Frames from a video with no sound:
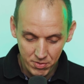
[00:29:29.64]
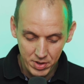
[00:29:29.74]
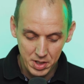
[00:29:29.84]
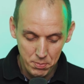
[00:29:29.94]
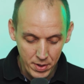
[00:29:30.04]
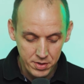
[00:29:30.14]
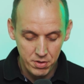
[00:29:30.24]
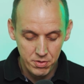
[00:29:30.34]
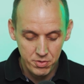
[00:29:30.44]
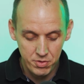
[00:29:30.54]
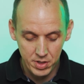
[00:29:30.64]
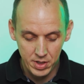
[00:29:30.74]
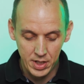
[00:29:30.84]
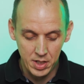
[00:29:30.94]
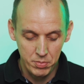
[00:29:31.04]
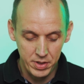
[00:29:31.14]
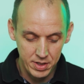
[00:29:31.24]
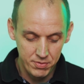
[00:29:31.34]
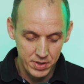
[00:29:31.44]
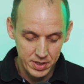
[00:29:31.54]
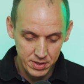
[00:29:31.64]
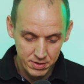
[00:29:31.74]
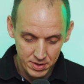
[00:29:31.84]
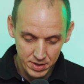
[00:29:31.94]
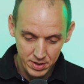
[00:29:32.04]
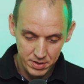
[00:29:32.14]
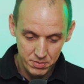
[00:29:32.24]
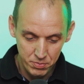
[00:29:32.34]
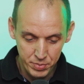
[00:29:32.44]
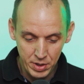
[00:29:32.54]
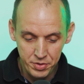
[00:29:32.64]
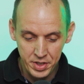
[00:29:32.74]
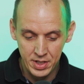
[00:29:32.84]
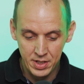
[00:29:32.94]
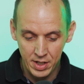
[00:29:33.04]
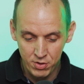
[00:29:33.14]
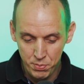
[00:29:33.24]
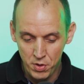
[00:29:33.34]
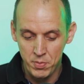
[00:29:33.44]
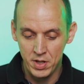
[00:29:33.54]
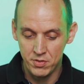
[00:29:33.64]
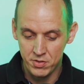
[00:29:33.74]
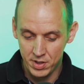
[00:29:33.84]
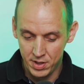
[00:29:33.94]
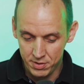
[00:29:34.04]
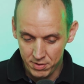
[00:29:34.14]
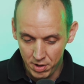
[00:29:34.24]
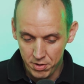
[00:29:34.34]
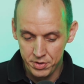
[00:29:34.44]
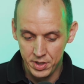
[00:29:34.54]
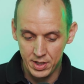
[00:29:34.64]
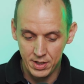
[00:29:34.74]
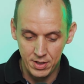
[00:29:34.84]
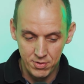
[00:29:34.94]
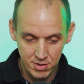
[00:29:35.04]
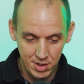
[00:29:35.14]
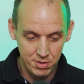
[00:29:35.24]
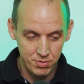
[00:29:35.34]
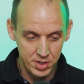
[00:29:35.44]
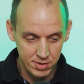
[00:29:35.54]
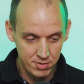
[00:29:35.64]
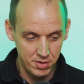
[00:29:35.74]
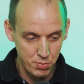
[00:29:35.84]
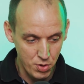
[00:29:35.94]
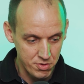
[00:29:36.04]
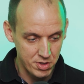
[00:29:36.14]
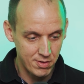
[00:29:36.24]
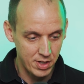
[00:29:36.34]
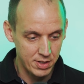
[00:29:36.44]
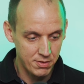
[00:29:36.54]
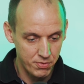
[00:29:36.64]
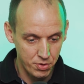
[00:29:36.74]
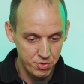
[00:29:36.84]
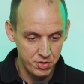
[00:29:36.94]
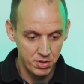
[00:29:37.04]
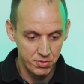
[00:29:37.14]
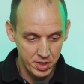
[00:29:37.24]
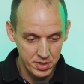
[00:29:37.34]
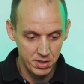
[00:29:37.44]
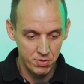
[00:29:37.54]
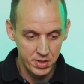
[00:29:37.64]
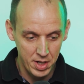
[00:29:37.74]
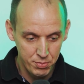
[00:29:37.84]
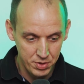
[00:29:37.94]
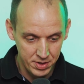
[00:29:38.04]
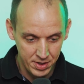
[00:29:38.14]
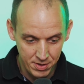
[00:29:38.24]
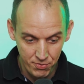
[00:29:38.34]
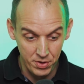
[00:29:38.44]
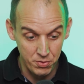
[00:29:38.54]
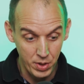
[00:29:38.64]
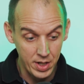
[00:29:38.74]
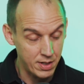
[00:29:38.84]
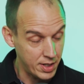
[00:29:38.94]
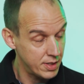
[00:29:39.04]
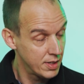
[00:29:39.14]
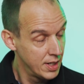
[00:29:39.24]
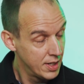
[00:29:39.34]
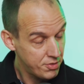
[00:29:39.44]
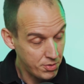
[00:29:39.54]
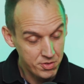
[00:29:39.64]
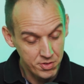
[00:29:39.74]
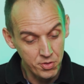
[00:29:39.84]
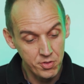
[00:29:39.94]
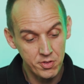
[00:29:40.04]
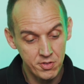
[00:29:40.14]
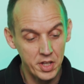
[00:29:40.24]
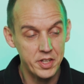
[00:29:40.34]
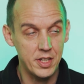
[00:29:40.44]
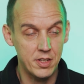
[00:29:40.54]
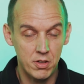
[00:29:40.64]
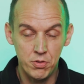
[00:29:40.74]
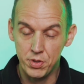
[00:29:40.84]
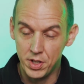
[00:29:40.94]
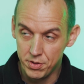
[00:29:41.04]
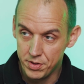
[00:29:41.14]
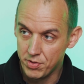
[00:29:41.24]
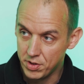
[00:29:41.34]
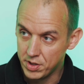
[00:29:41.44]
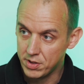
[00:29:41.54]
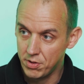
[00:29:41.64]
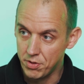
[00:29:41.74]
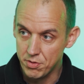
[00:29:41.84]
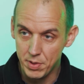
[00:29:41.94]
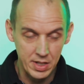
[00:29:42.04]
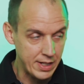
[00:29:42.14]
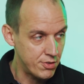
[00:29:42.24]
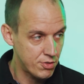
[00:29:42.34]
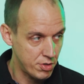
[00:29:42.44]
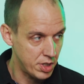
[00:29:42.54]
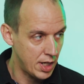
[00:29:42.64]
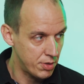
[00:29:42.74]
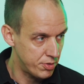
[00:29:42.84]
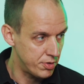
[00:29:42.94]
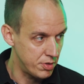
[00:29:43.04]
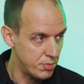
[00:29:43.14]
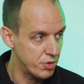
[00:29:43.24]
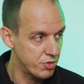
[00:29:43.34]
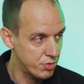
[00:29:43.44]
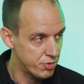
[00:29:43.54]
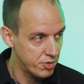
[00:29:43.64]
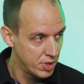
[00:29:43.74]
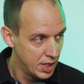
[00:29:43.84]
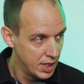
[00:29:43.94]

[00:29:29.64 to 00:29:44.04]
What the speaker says: of like a patterns, I can believe, like building experiments and learning inside of the existing projects, like focusing on technical depth in a different way. Like, so it's not selecting altogether different technology, but at least trying out the new modules,